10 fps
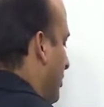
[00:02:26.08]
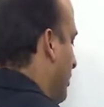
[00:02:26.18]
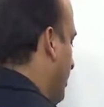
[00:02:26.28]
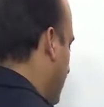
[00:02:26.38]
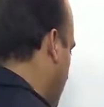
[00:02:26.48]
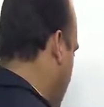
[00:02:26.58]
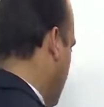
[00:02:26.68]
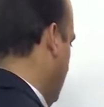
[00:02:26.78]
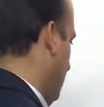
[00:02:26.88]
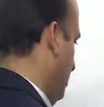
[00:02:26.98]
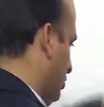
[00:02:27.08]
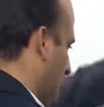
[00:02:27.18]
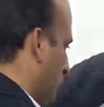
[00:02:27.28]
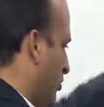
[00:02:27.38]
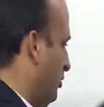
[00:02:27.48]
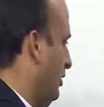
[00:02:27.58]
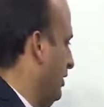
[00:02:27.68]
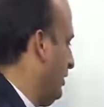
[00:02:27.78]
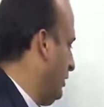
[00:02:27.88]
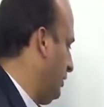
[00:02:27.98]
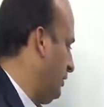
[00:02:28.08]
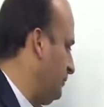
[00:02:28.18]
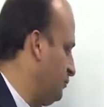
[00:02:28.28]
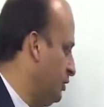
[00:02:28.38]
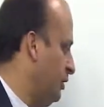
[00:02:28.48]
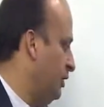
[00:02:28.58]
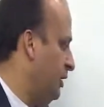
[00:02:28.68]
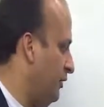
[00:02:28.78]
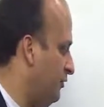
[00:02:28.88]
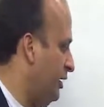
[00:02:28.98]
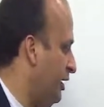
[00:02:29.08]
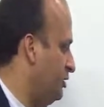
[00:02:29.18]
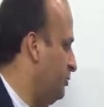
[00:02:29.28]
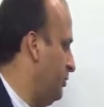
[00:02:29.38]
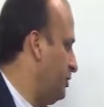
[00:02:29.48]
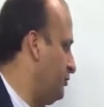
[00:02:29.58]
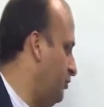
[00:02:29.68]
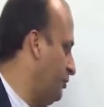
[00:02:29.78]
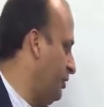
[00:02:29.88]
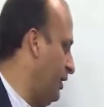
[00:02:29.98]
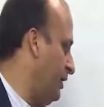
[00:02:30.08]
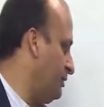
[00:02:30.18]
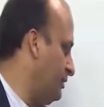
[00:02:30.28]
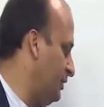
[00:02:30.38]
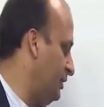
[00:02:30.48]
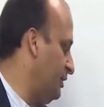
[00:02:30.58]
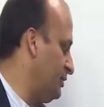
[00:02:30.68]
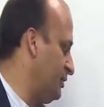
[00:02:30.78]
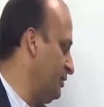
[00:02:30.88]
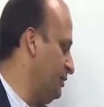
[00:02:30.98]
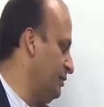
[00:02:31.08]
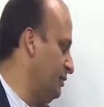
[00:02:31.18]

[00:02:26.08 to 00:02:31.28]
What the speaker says: Okay, so here if the H plus from the acid is